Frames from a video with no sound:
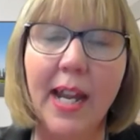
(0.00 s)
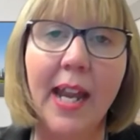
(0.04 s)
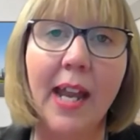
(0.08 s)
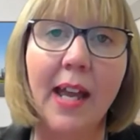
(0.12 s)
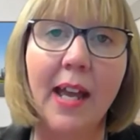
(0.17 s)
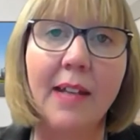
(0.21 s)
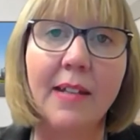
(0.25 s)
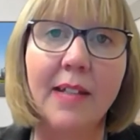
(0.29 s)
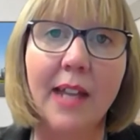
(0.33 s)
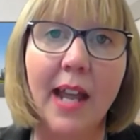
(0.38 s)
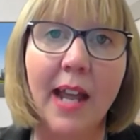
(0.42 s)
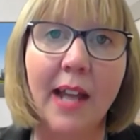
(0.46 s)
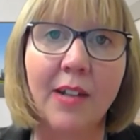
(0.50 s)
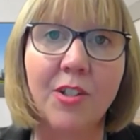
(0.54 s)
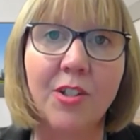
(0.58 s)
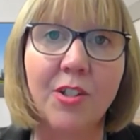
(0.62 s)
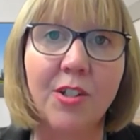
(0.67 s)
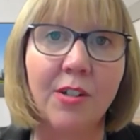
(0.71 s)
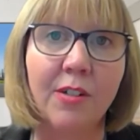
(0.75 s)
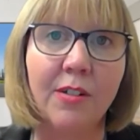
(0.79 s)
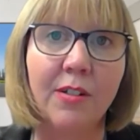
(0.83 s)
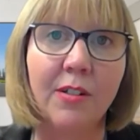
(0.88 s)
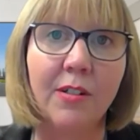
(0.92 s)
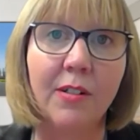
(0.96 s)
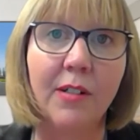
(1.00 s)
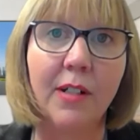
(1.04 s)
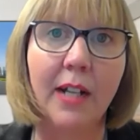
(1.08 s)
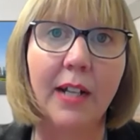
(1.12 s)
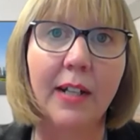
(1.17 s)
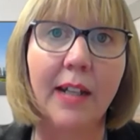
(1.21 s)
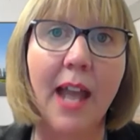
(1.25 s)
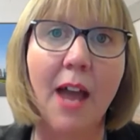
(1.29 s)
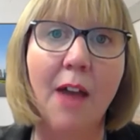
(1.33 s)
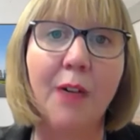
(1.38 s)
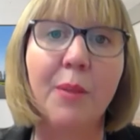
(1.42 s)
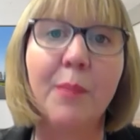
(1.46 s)
and external
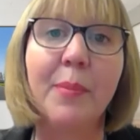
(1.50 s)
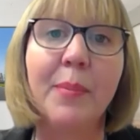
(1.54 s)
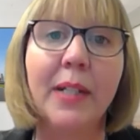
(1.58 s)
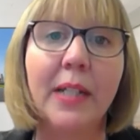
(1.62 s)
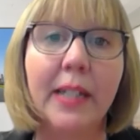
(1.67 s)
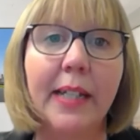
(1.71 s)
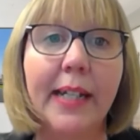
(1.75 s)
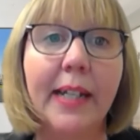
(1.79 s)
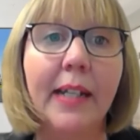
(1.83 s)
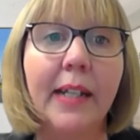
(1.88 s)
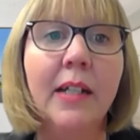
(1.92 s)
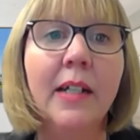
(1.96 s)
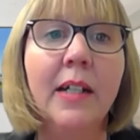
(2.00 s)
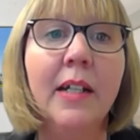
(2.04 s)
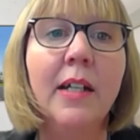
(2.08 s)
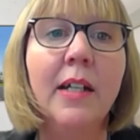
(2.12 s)
accountability.